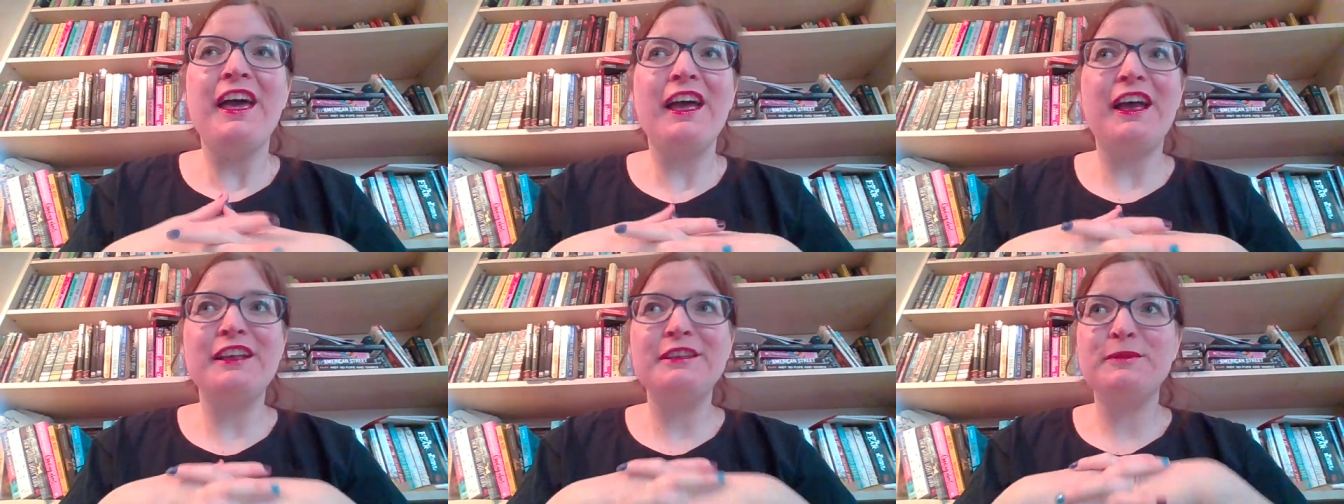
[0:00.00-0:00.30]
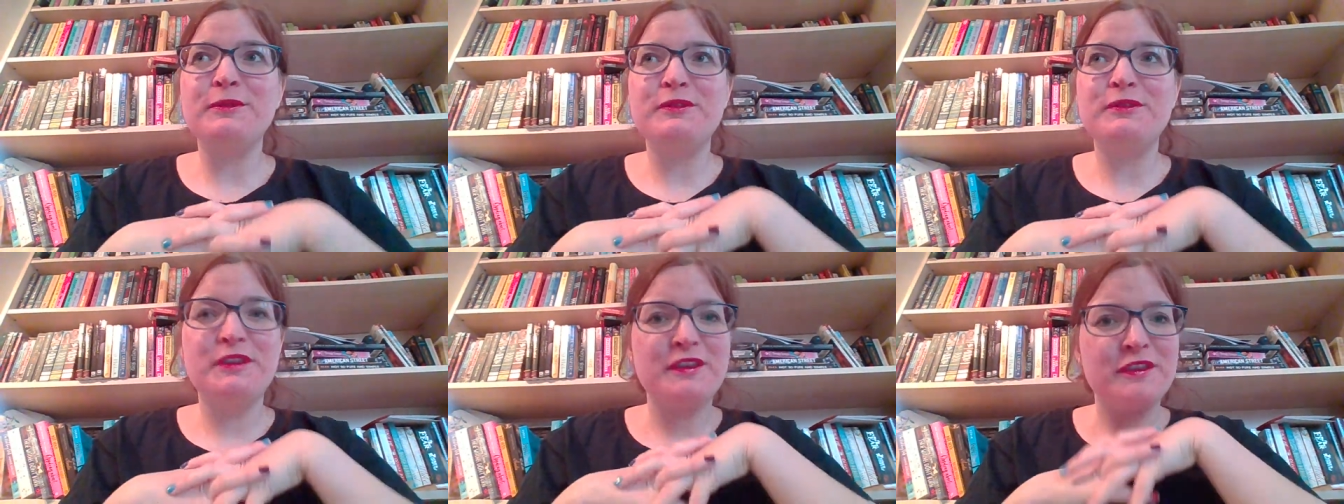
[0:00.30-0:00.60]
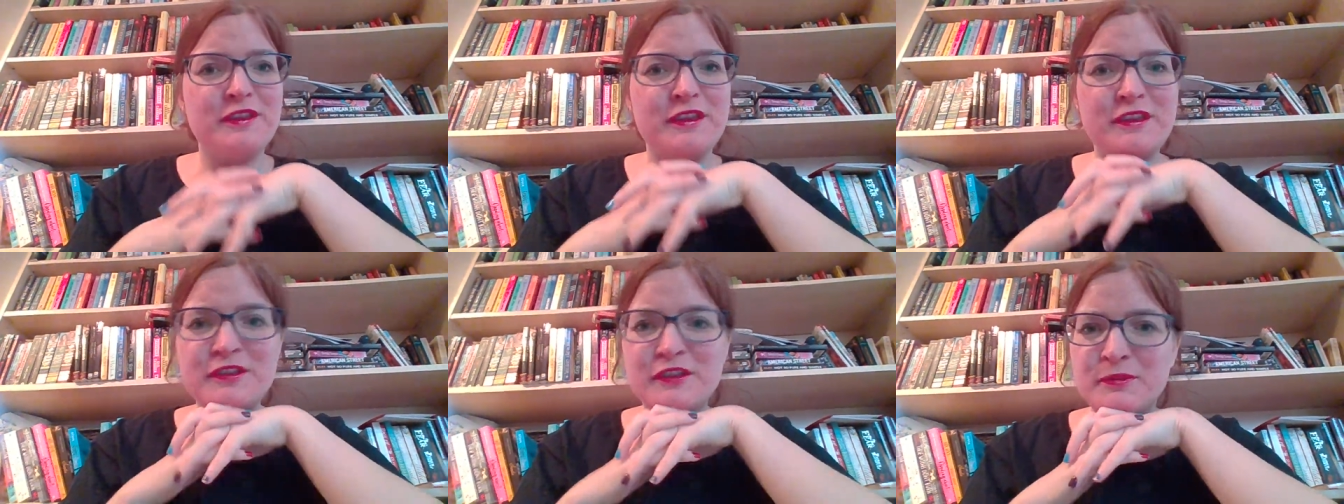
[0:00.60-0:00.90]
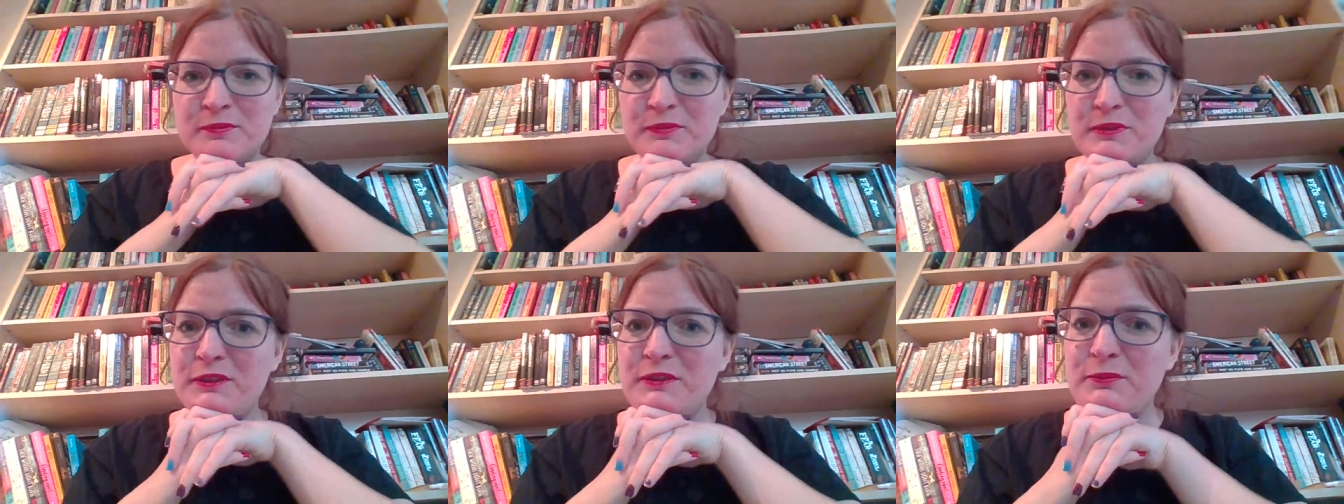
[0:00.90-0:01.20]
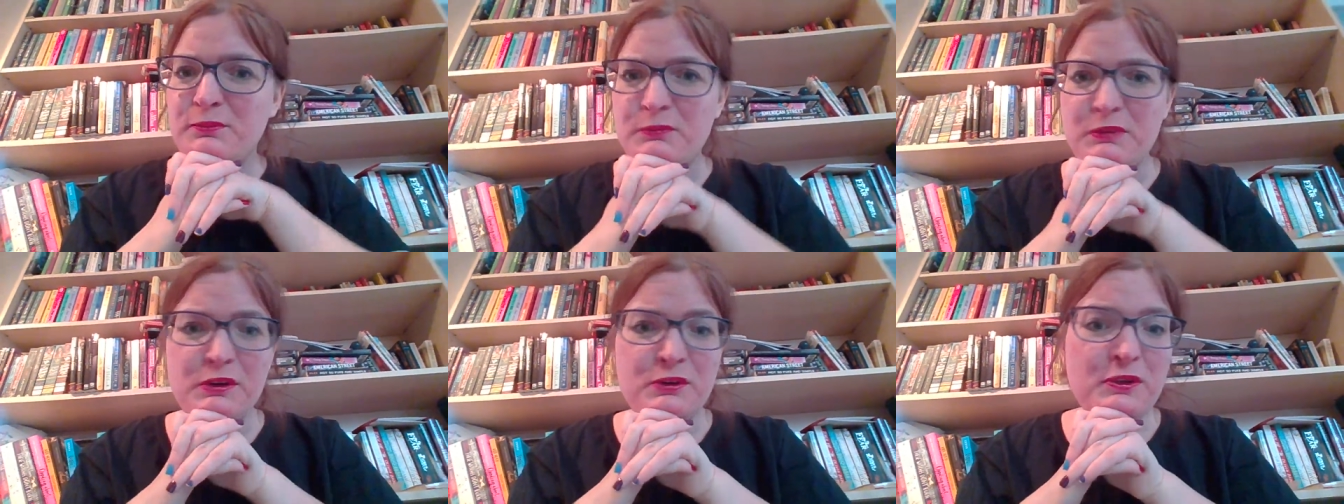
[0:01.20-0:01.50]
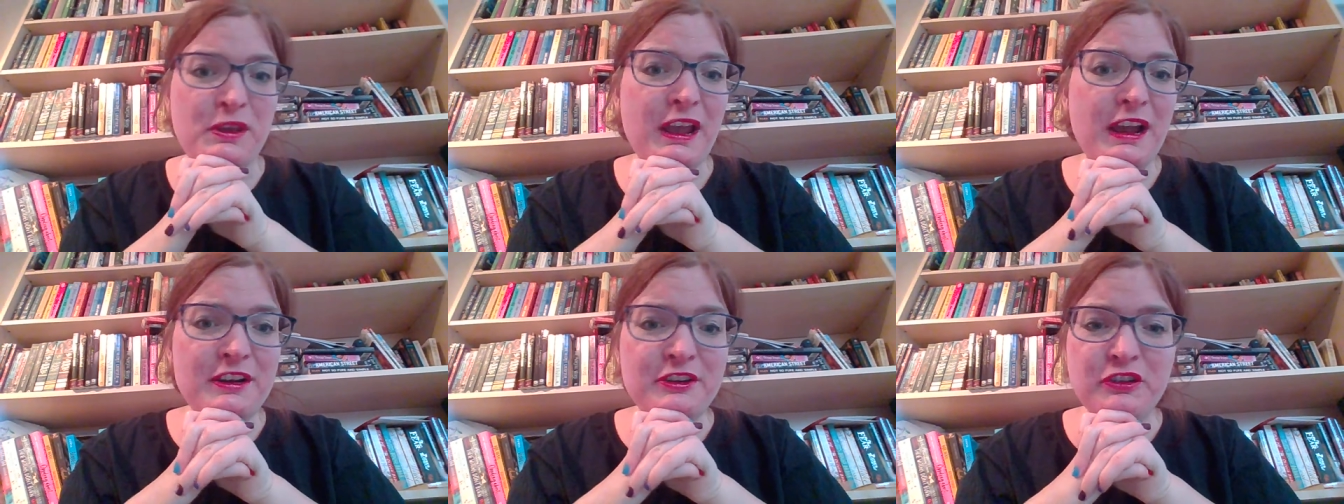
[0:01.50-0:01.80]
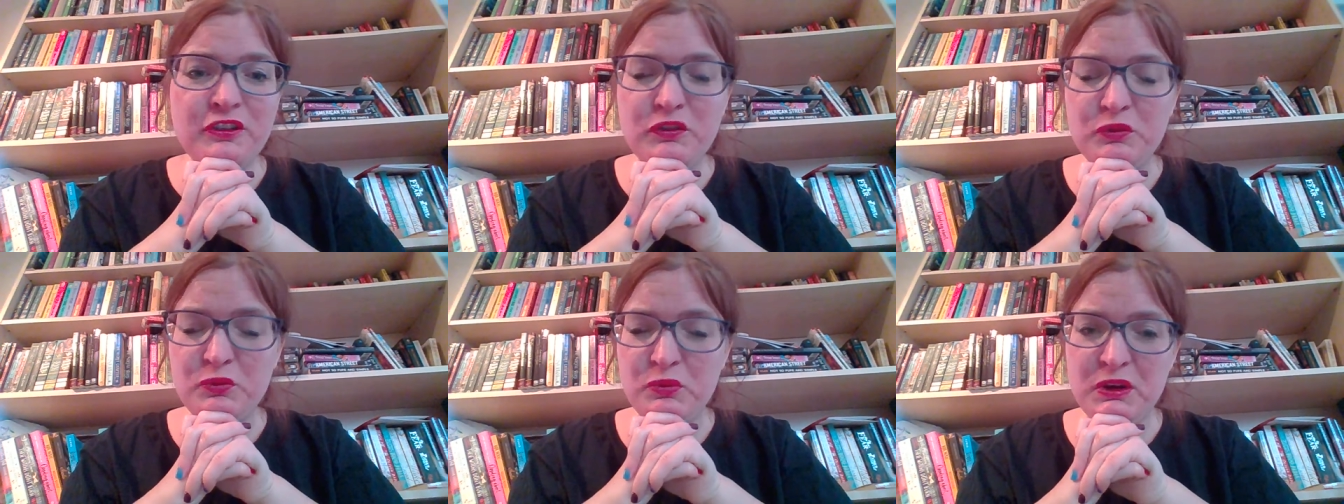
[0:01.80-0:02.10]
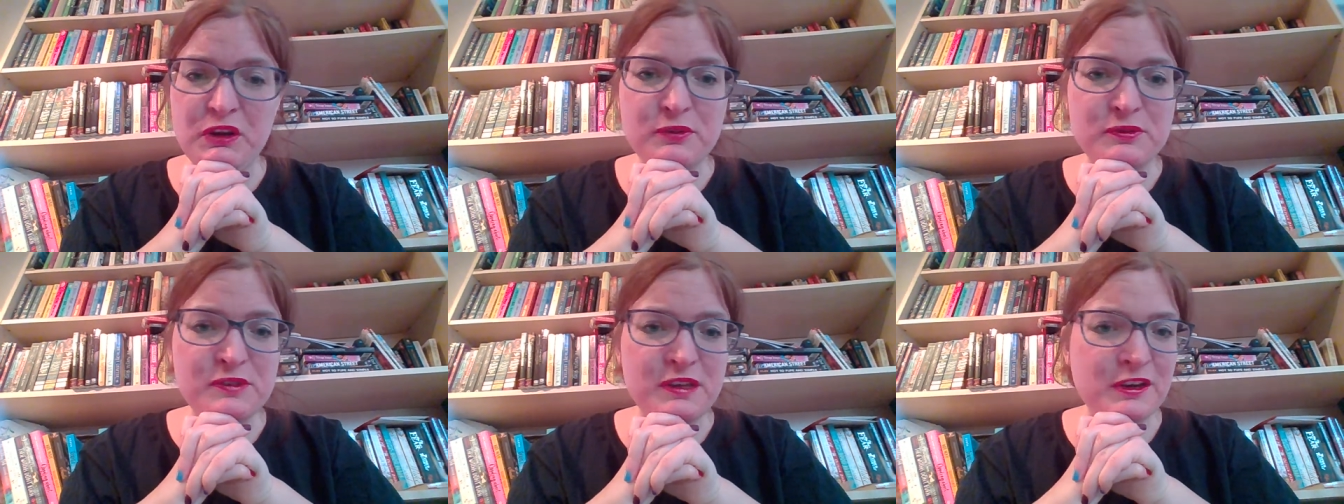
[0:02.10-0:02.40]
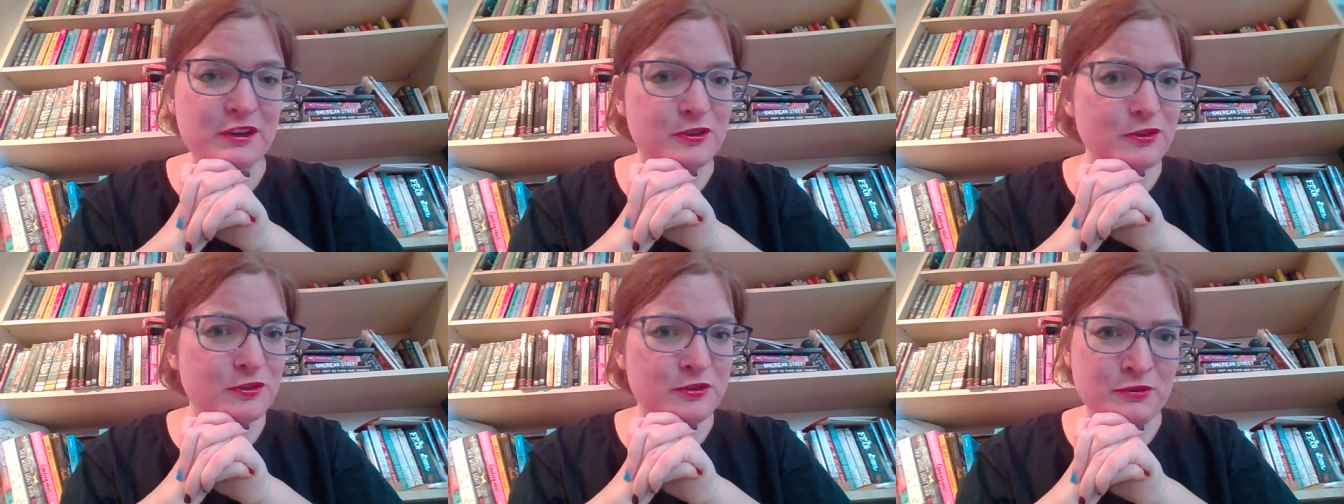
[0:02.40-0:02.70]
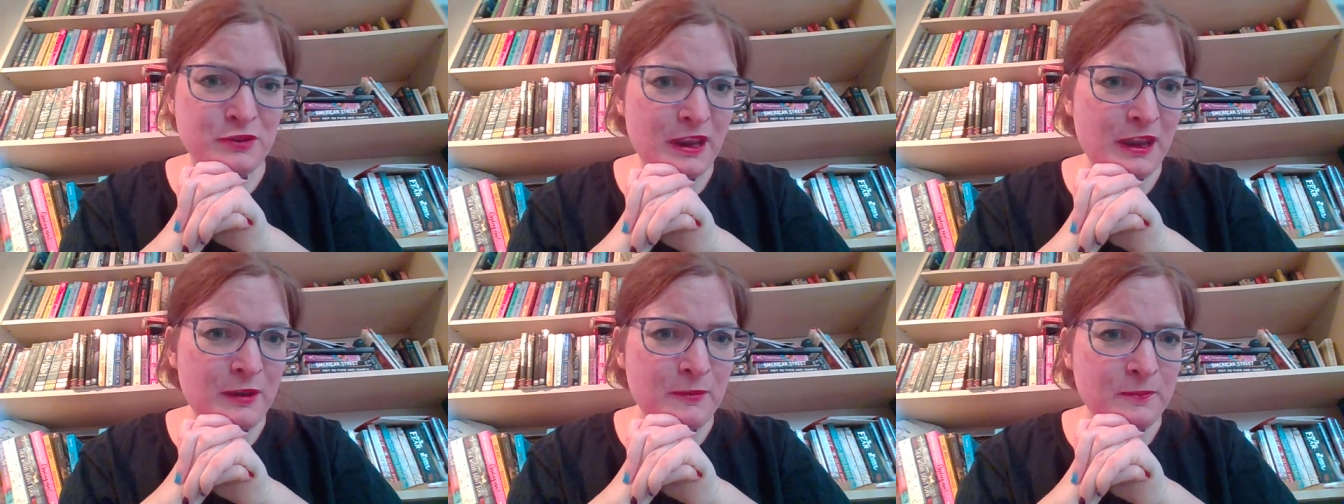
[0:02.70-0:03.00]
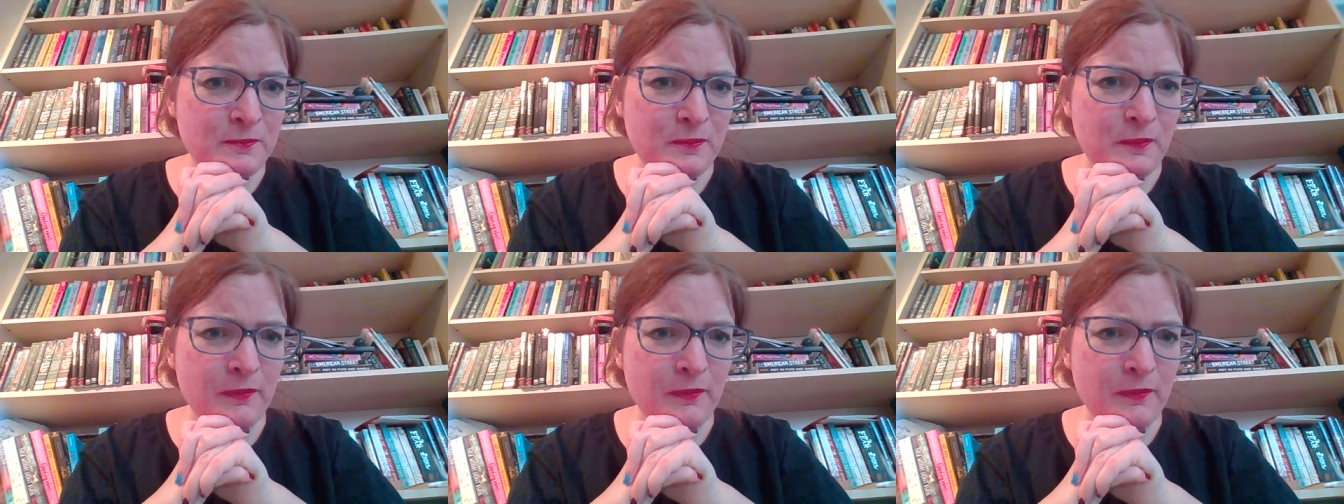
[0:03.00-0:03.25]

As well as there's a myriad of videos I can do today.